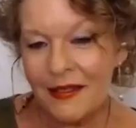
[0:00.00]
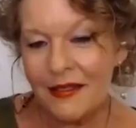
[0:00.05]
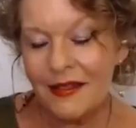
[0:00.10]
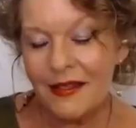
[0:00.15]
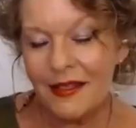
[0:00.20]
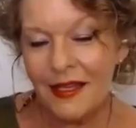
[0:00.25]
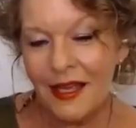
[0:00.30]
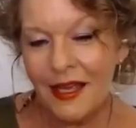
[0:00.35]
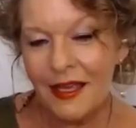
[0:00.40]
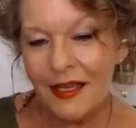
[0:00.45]

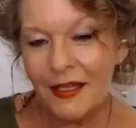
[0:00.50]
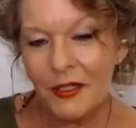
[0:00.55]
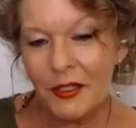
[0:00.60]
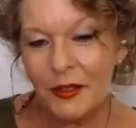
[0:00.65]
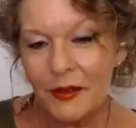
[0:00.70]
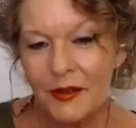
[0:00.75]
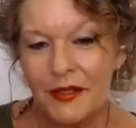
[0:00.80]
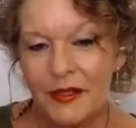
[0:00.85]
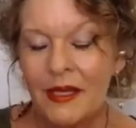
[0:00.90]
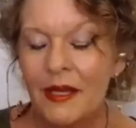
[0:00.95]
the
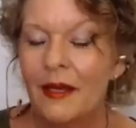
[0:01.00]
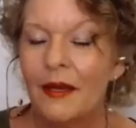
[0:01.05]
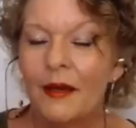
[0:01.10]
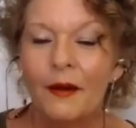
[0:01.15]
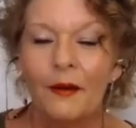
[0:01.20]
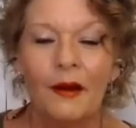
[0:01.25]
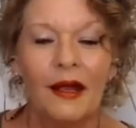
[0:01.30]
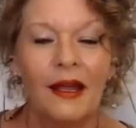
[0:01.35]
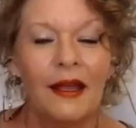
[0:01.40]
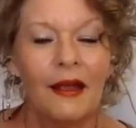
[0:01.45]
angels,
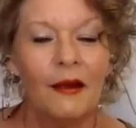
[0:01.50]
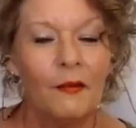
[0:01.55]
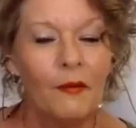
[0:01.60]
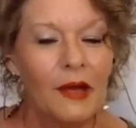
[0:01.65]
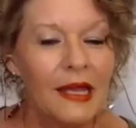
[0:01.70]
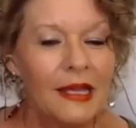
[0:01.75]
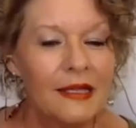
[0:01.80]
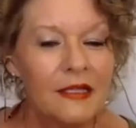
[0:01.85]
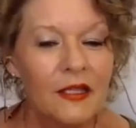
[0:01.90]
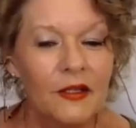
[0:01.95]

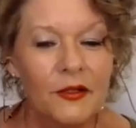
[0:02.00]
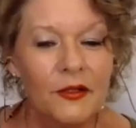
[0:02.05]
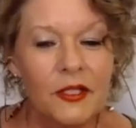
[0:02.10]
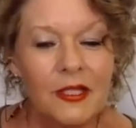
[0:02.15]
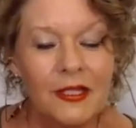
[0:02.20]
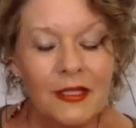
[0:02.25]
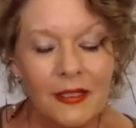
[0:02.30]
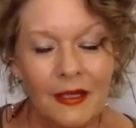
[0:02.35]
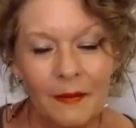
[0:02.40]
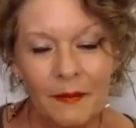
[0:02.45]
is there
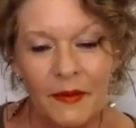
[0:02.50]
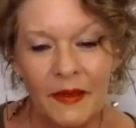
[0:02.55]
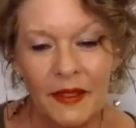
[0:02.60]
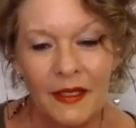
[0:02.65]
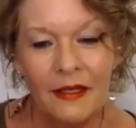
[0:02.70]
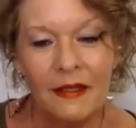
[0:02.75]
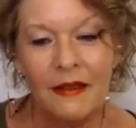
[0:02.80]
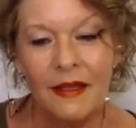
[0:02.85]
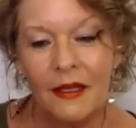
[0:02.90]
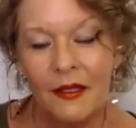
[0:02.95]

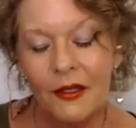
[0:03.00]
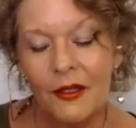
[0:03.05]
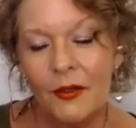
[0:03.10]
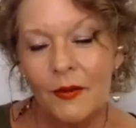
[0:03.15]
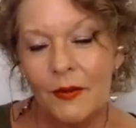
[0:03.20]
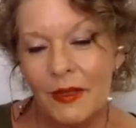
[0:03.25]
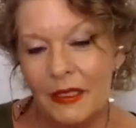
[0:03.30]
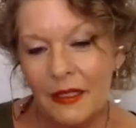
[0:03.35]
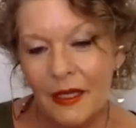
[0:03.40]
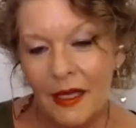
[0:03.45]
something that you
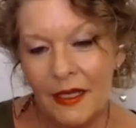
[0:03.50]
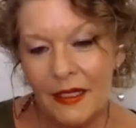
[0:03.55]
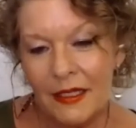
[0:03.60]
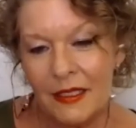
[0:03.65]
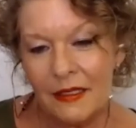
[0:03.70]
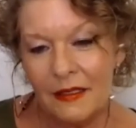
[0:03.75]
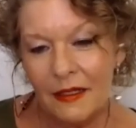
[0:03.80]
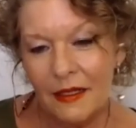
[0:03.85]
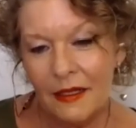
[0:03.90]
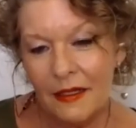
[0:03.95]
would like
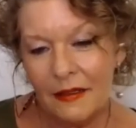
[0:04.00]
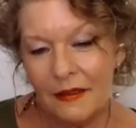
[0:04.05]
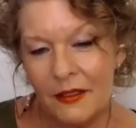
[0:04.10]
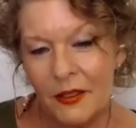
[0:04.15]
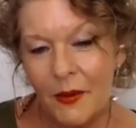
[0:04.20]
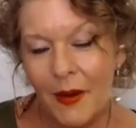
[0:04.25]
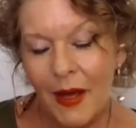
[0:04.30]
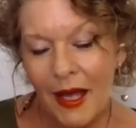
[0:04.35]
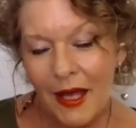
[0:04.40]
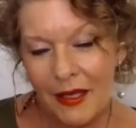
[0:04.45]

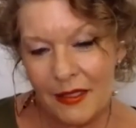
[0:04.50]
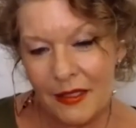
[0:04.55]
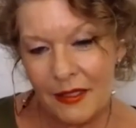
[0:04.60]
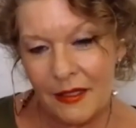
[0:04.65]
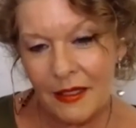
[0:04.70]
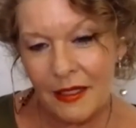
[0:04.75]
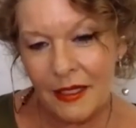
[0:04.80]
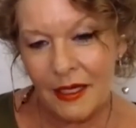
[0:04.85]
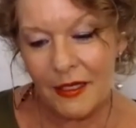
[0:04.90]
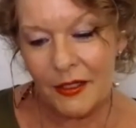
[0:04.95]
to ask
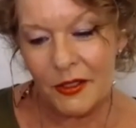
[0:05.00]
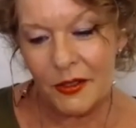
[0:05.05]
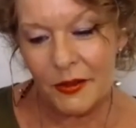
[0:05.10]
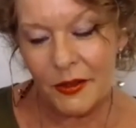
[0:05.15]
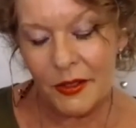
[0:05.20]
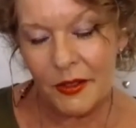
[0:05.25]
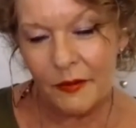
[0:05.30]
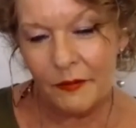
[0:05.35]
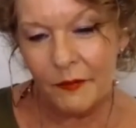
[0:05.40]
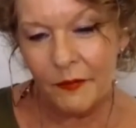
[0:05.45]
the
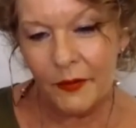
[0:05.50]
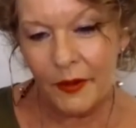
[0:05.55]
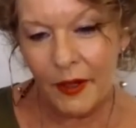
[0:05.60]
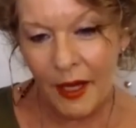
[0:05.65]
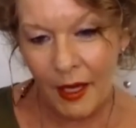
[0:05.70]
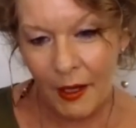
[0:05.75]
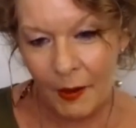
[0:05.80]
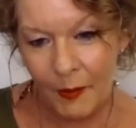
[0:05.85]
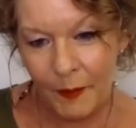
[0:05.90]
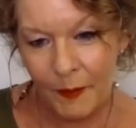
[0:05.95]
angels for
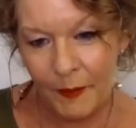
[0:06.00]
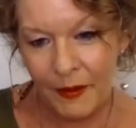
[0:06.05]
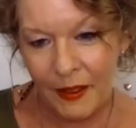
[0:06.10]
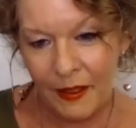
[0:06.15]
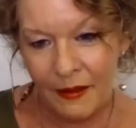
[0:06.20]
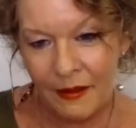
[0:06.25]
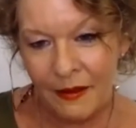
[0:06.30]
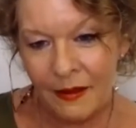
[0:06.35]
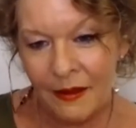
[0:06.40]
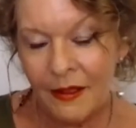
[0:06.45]
help
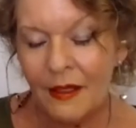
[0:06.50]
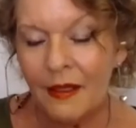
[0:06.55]
with?